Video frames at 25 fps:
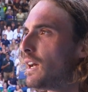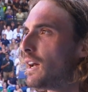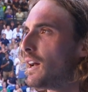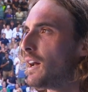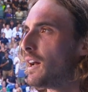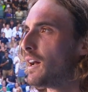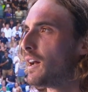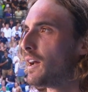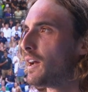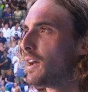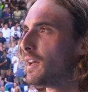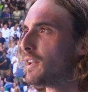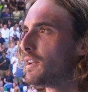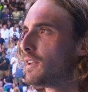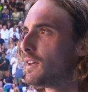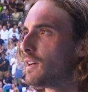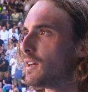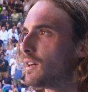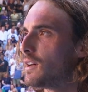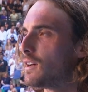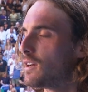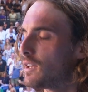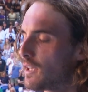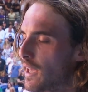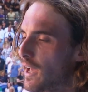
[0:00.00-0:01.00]
And
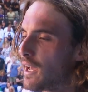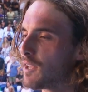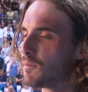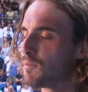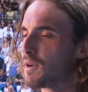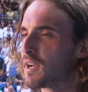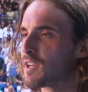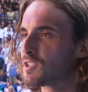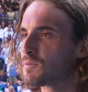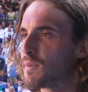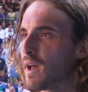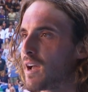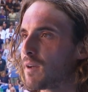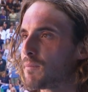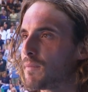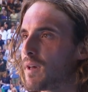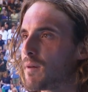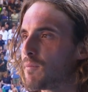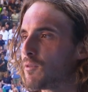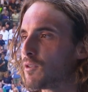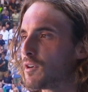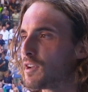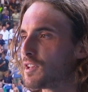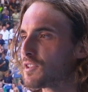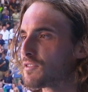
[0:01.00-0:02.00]
yeah, it brings back
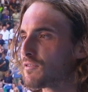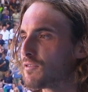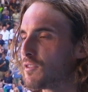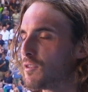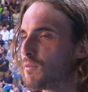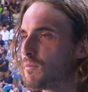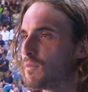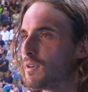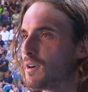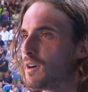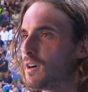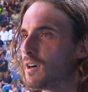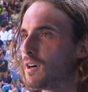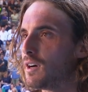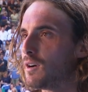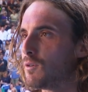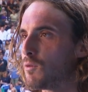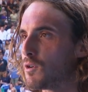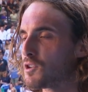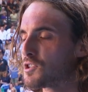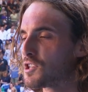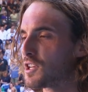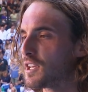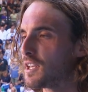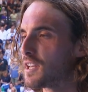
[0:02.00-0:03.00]
memories from
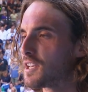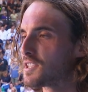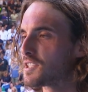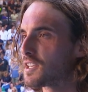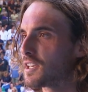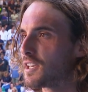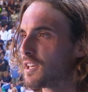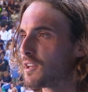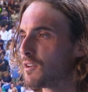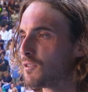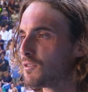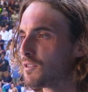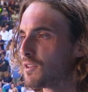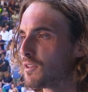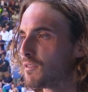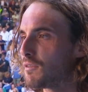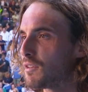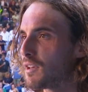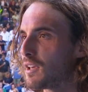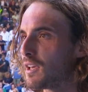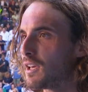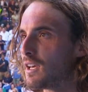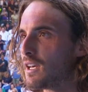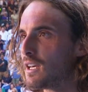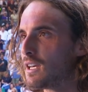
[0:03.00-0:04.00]
watching it as a kid on
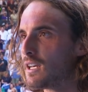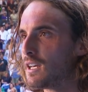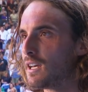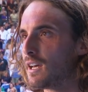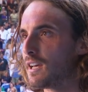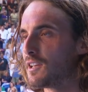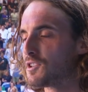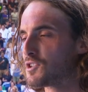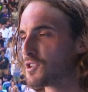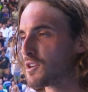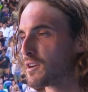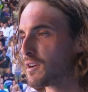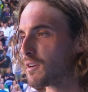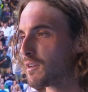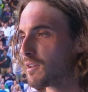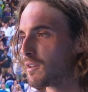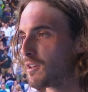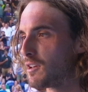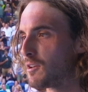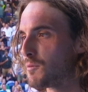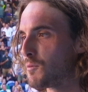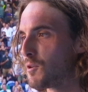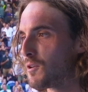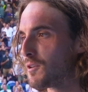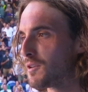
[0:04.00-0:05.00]
TV and cheering
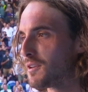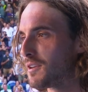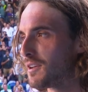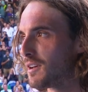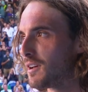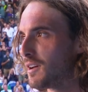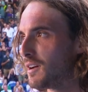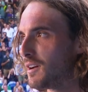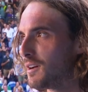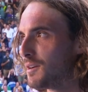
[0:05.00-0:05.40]
him on.